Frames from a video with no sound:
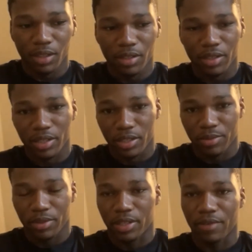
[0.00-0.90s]
uh, it
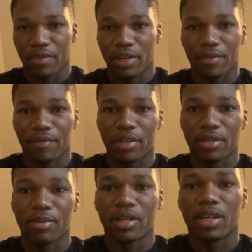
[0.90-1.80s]
was different at first,
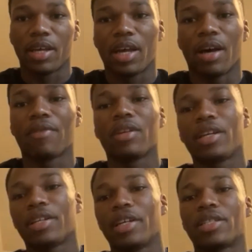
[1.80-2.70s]
but I feel
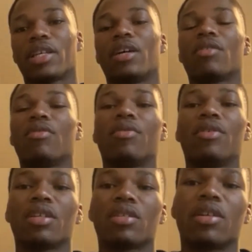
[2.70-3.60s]
like as time go
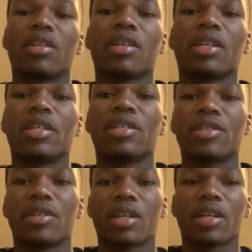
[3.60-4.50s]
on, it started to get
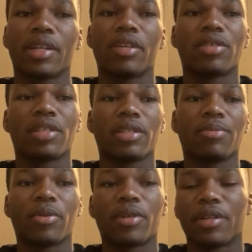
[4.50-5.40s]
easier. Like now she's
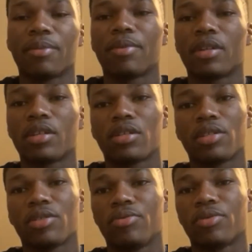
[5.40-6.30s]
more independent.
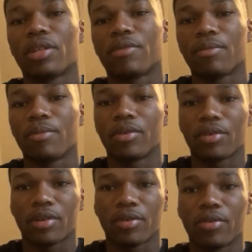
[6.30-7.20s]
She do stuff more
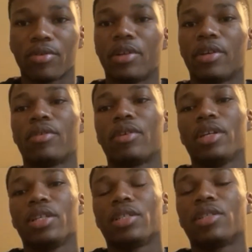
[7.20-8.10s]
on her own now
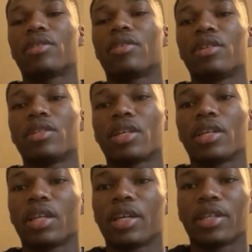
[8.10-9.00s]
she's starting to
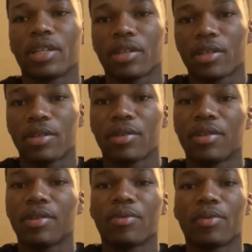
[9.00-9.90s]
say like
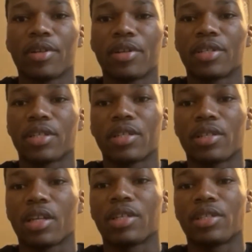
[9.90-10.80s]
words and
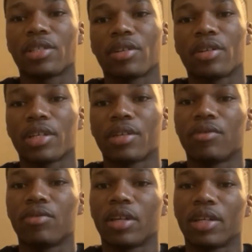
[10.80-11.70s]
like she's starting to give
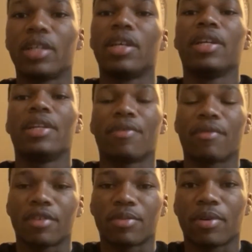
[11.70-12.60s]
you like
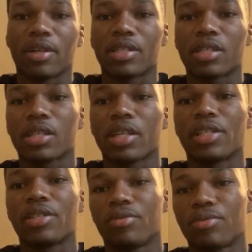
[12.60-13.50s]
different responses. Like
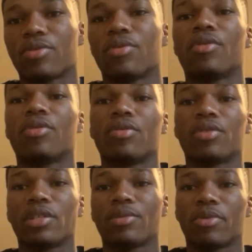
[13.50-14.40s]
she knows what's going on.
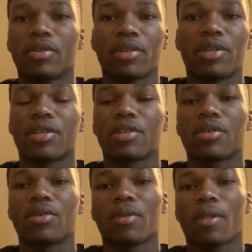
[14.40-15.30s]
She's more alert. So